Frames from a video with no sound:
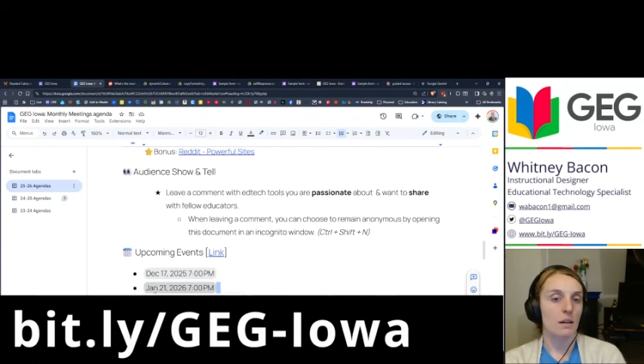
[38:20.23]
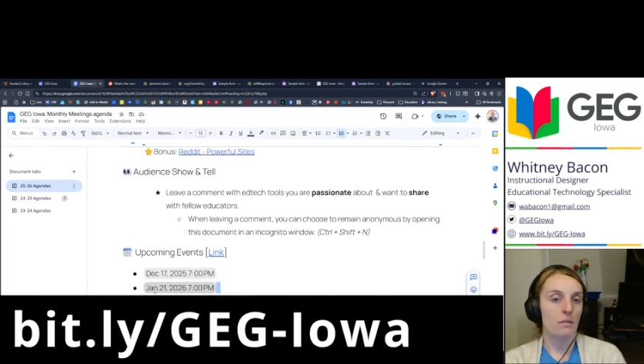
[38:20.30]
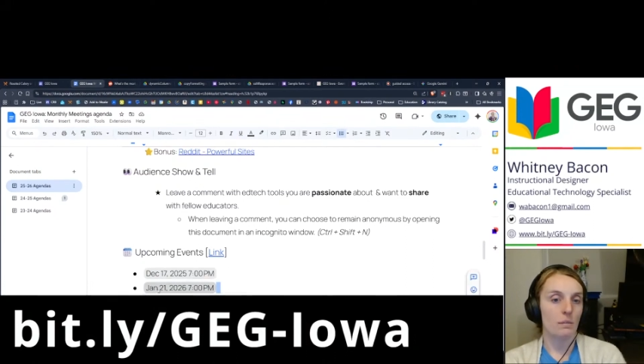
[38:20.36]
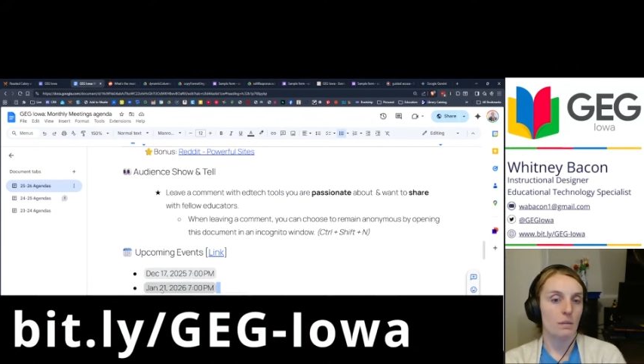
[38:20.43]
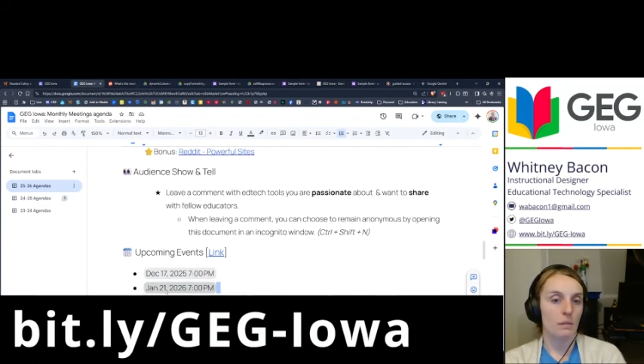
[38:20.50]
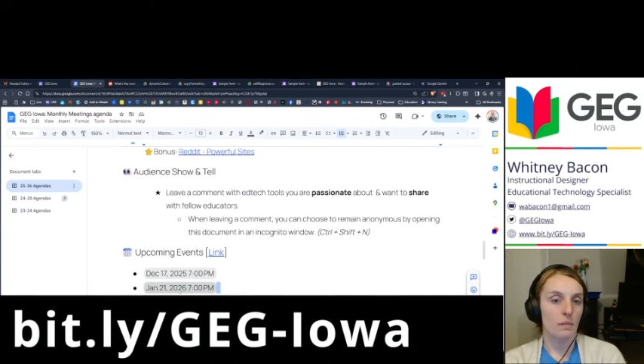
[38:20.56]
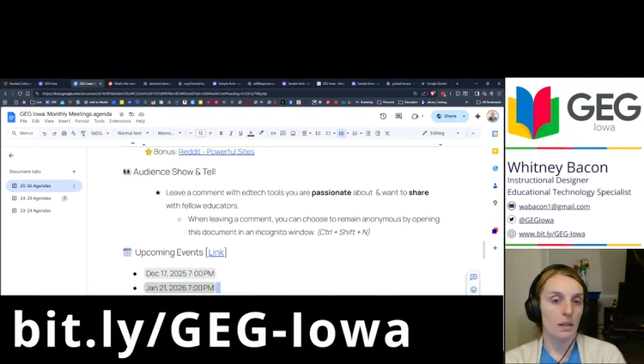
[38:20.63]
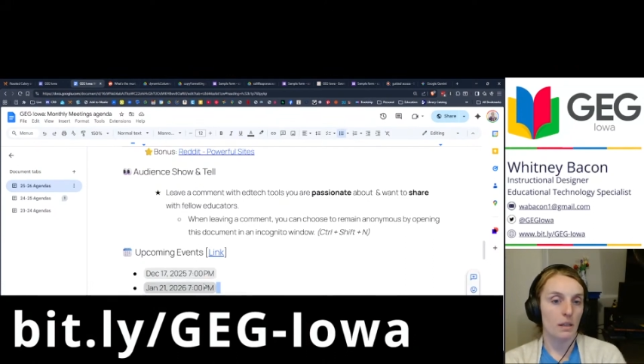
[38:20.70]
we'll
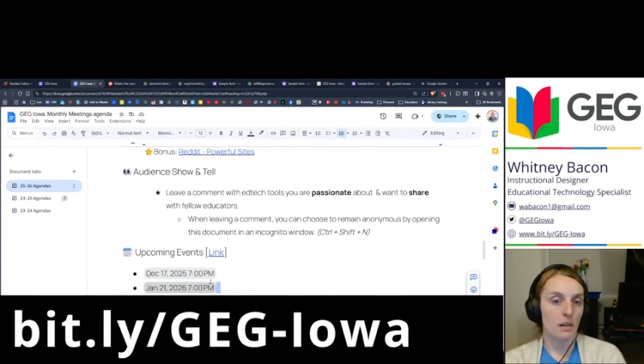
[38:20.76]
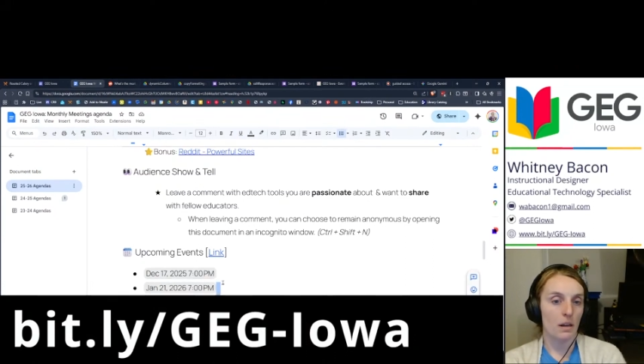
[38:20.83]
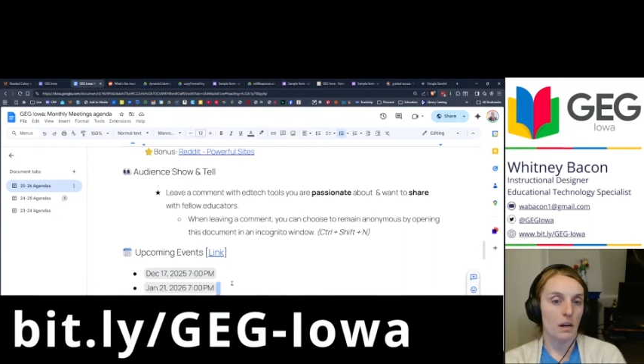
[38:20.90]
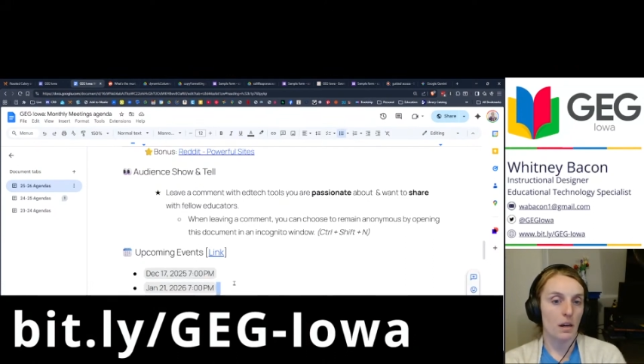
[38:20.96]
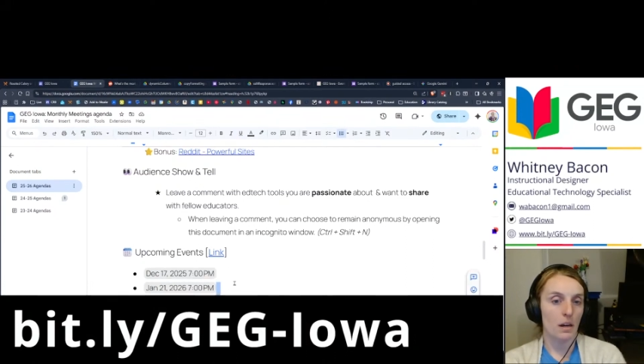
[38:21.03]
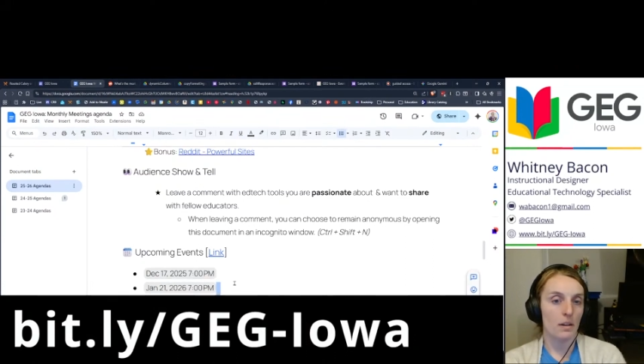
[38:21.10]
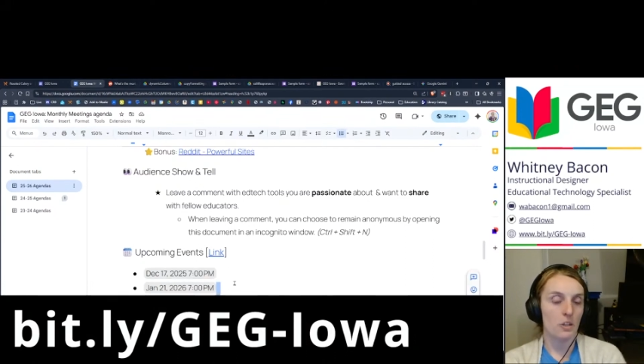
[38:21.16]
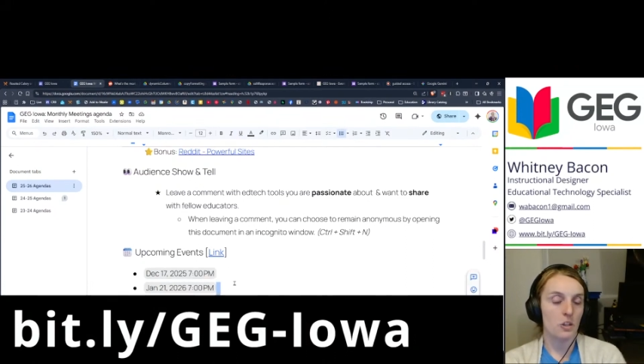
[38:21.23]
be meeting
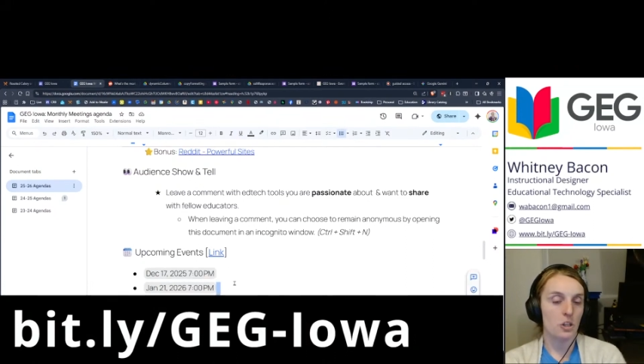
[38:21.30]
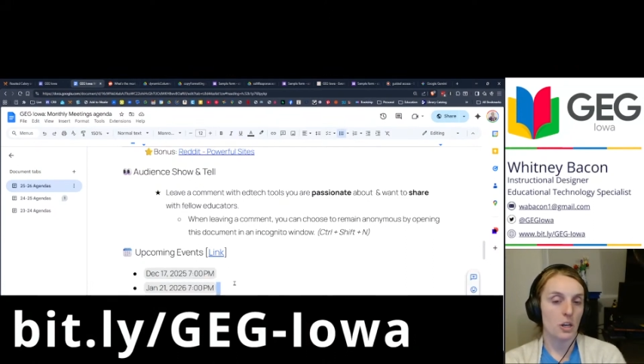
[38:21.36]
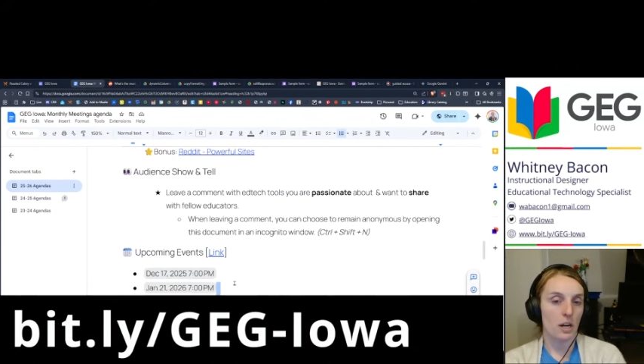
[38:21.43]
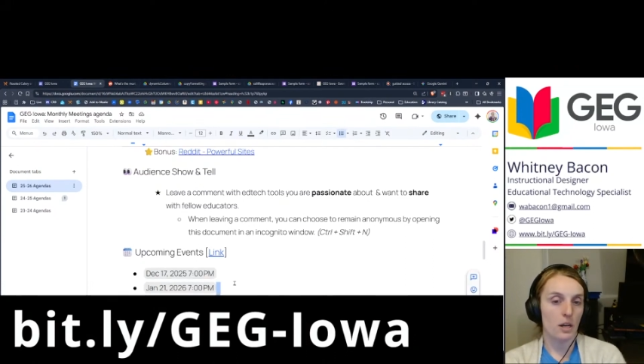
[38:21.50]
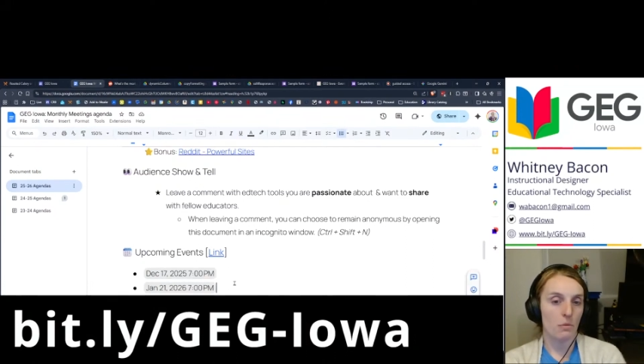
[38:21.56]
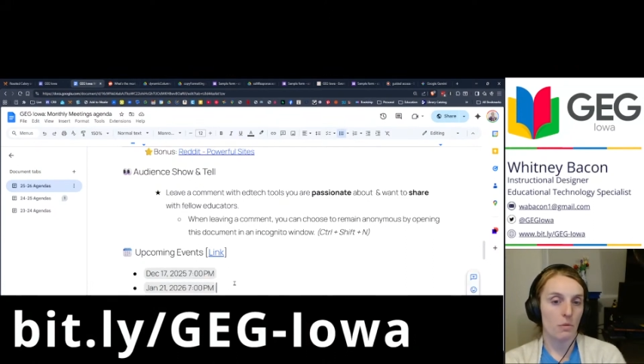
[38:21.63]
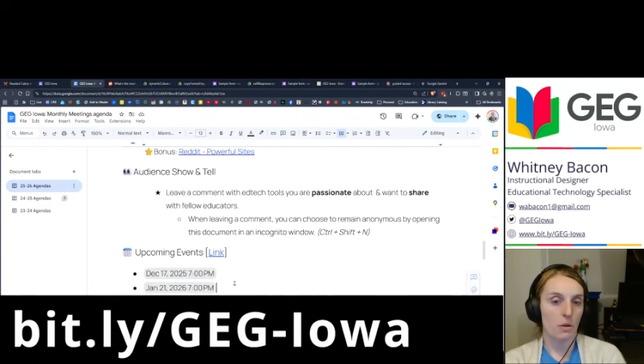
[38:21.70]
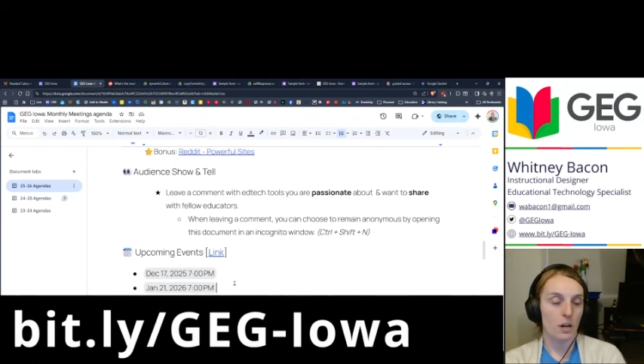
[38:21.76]
on
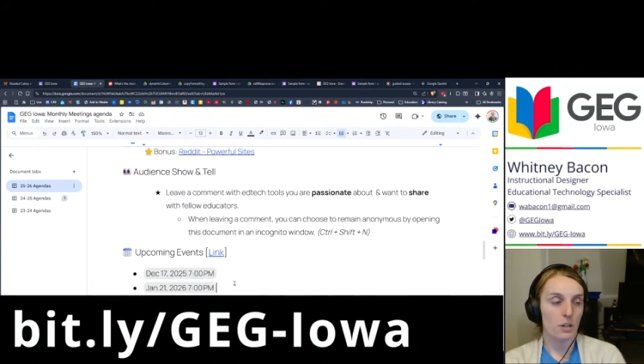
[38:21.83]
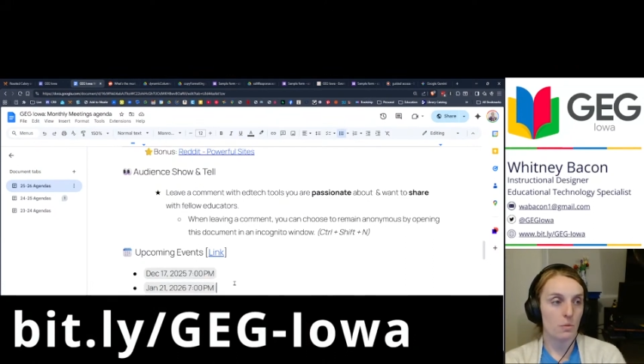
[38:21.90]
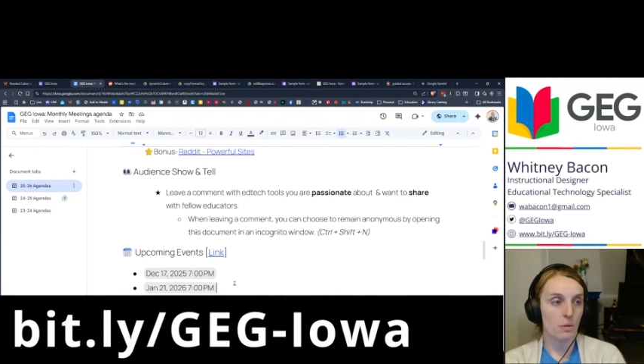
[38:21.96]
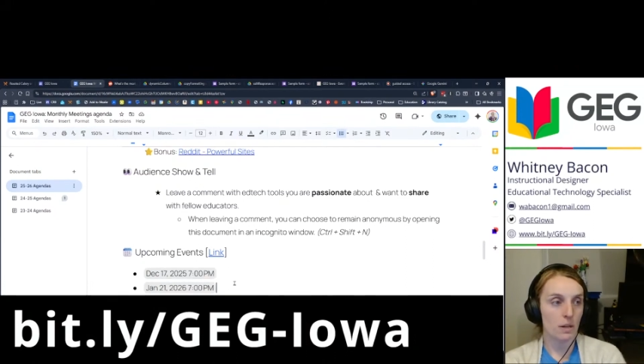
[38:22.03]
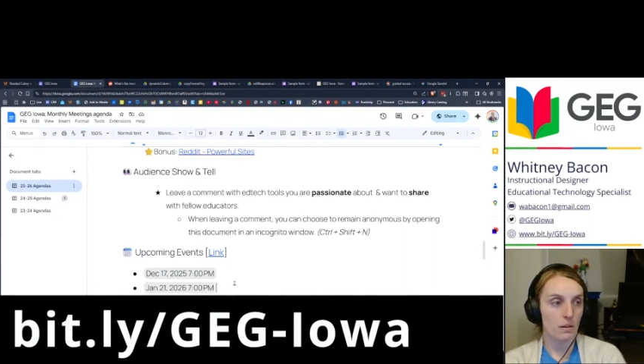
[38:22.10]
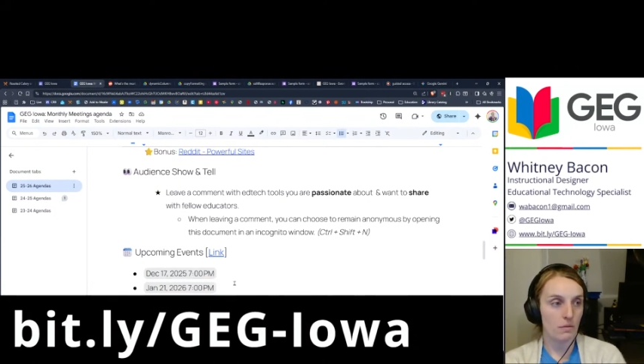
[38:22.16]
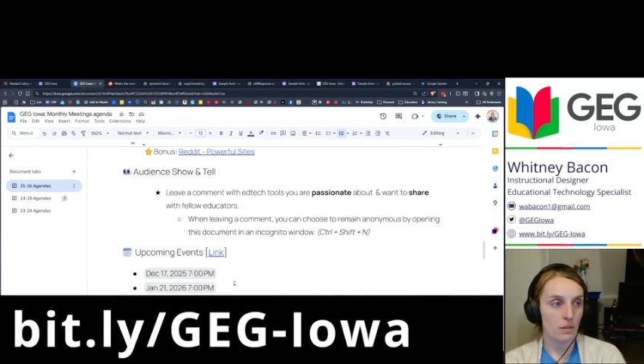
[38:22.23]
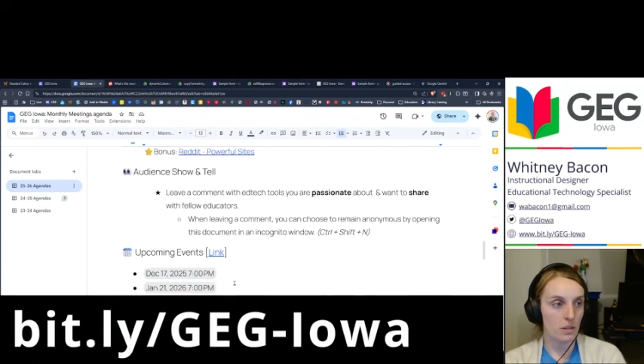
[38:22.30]
January
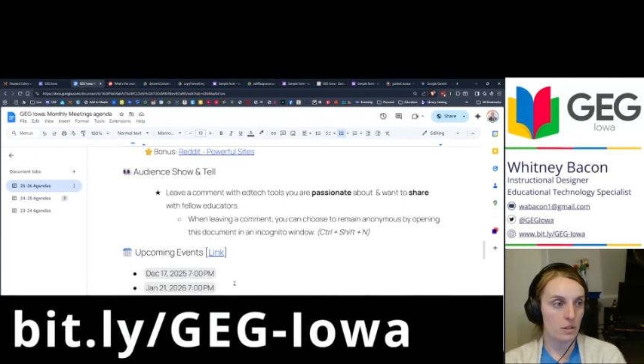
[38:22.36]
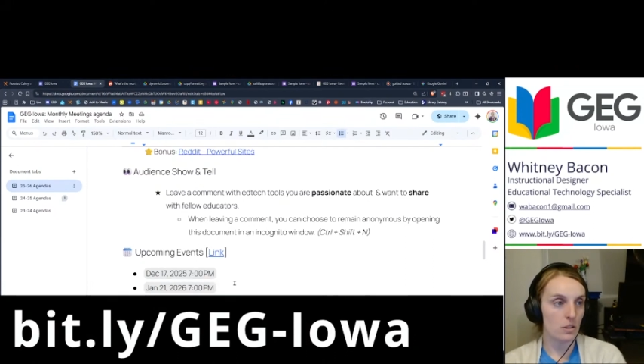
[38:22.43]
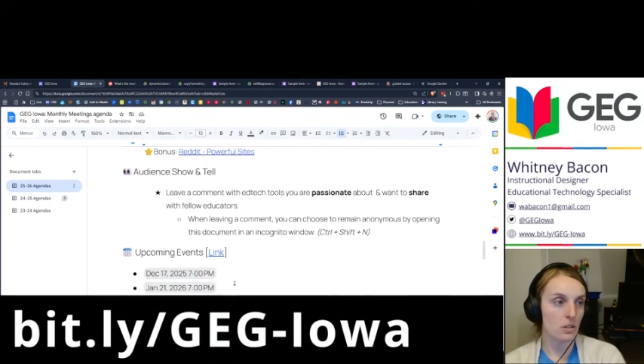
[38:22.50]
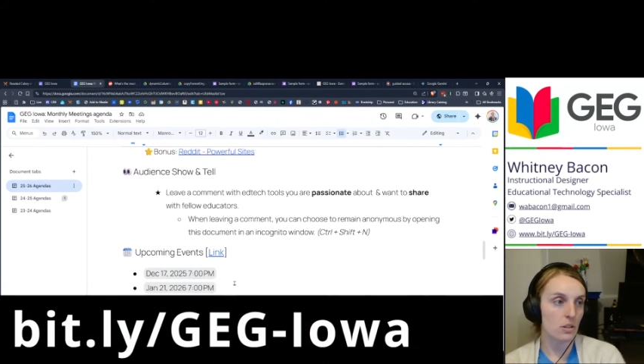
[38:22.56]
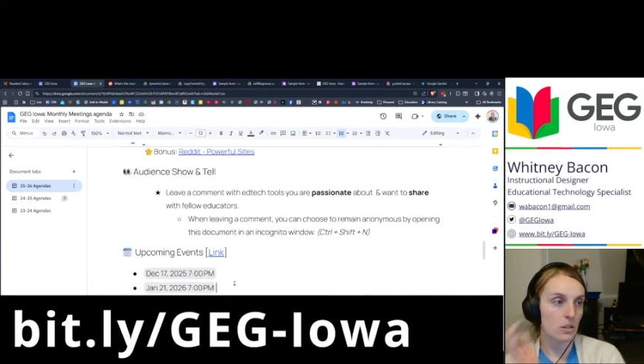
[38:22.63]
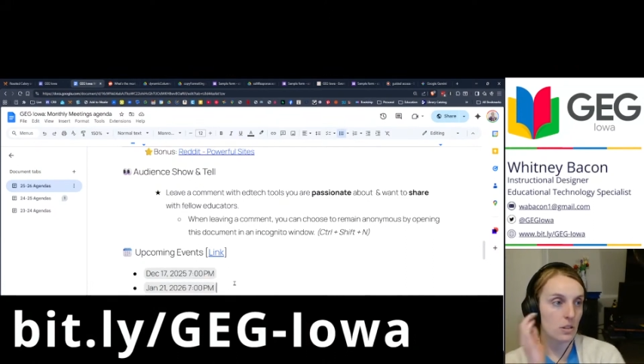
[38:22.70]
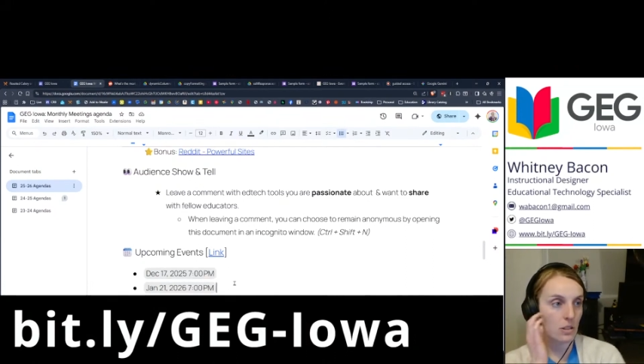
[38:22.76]
21st.